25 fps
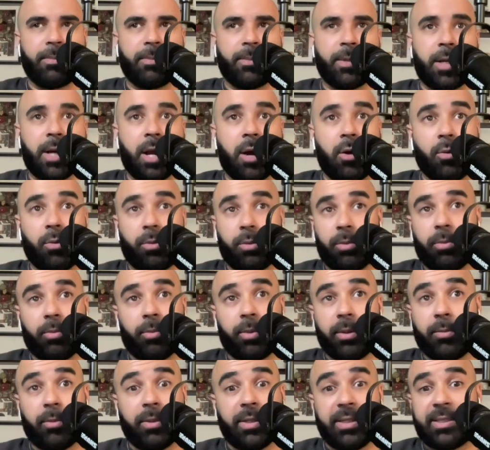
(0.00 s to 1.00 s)
you know,
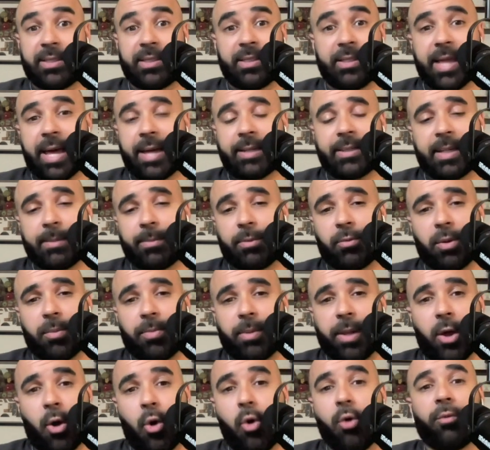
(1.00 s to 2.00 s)
we see that type of
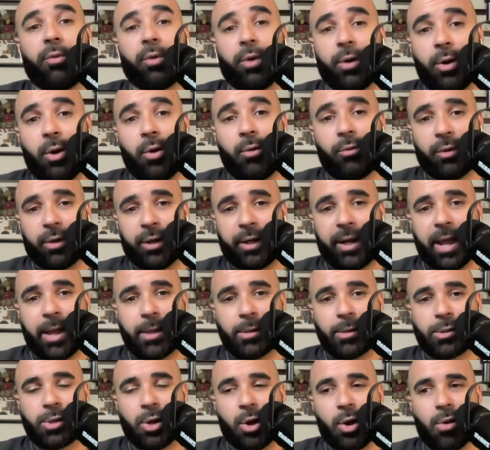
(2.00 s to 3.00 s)
replay over and over
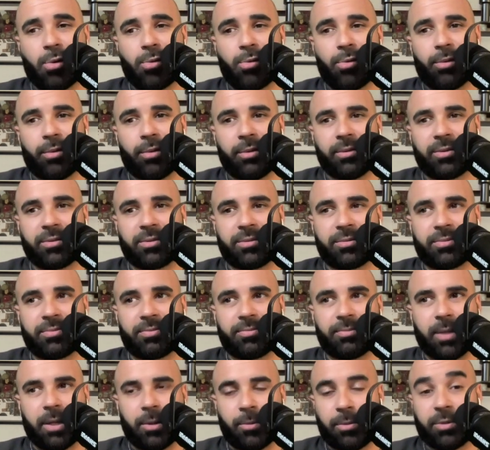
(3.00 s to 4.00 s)
again. So
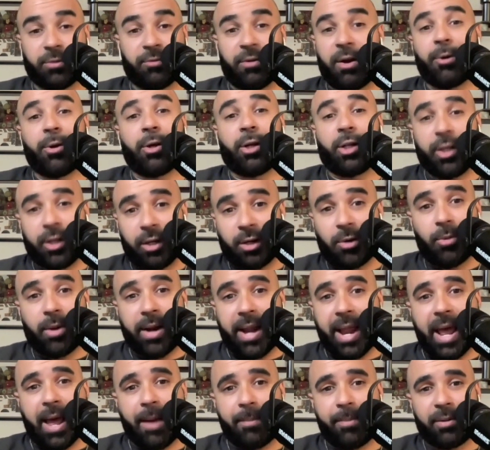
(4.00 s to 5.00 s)
it was very clear what
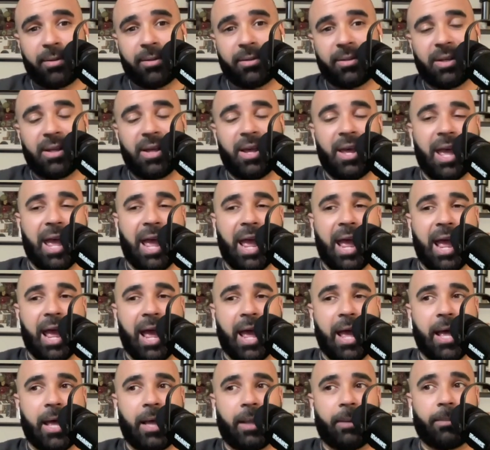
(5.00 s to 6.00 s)
happened.
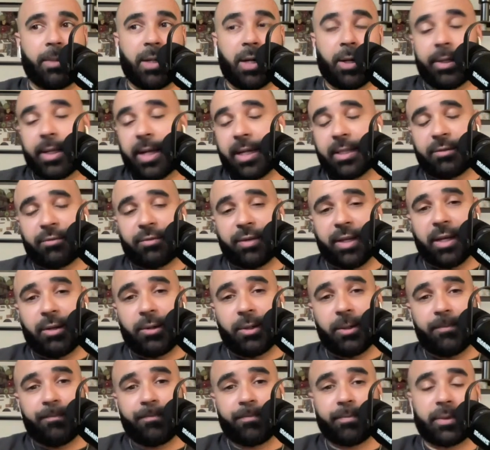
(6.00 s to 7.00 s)
And, you know, they got the
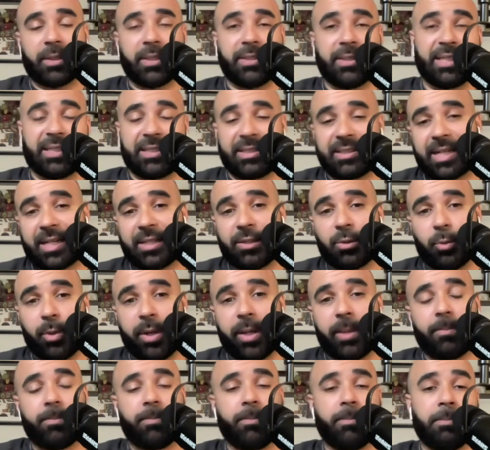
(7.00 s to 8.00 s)
flagrant. Celtics got the
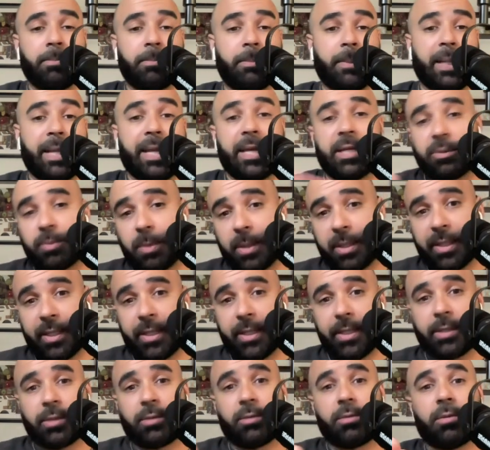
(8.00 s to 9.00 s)
win. Is what it
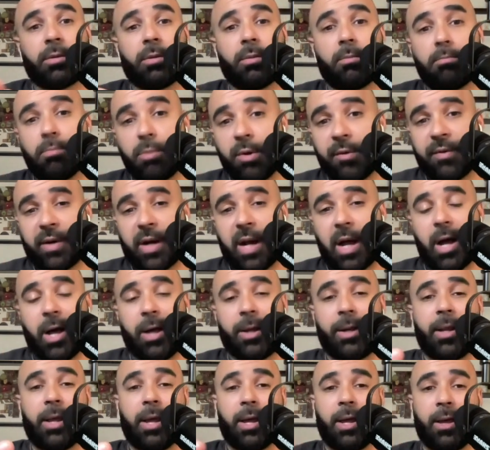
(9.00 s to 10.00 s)
is. Moving
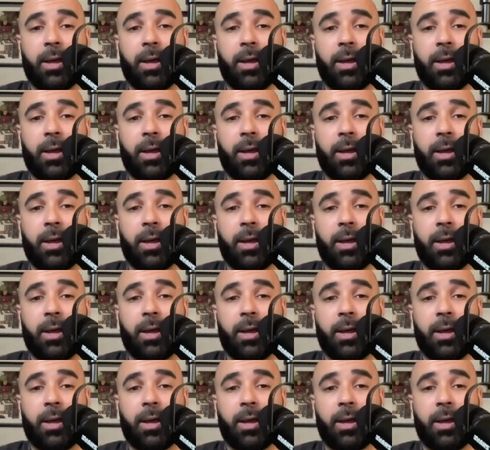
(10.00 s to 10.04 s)
on.